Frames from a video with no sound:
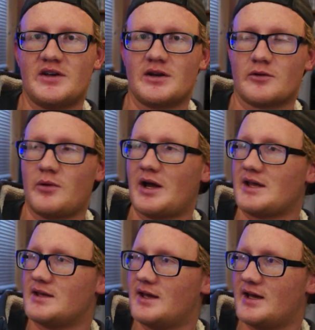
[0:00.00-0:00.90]
you didn't
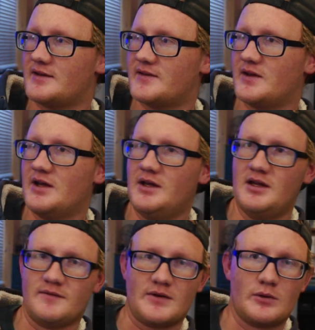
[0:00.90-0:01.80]
quite get,
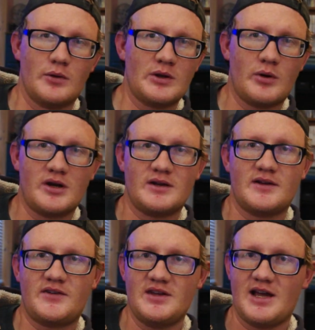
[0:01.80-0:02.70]
if you're really wanting to
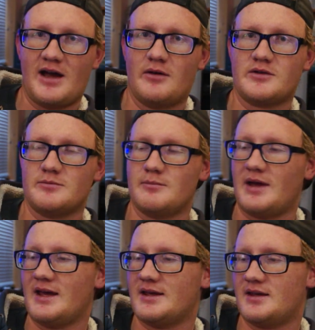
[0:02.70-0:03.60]
see how to
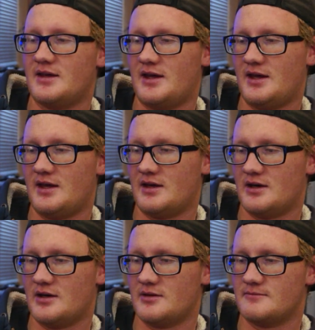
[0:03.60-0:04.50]
make
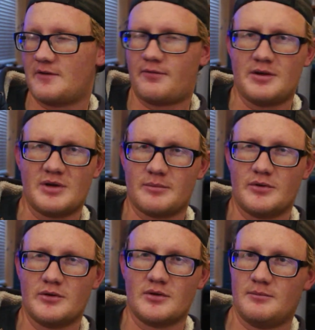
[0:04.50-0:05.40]
a free
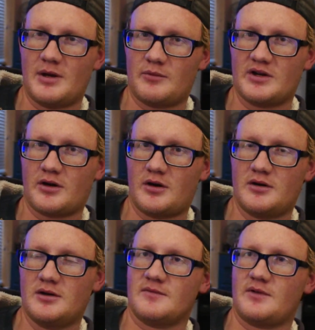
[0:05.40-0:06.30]
McBoot memory
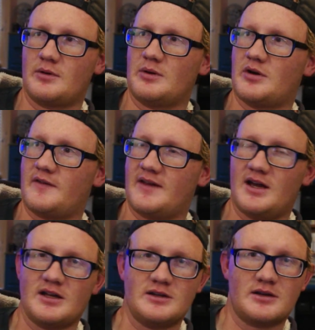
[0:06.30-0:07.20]
card, if you really want
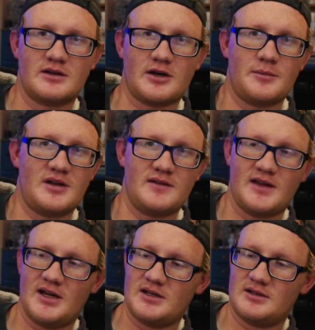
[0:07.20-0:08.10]
that, you can comment in that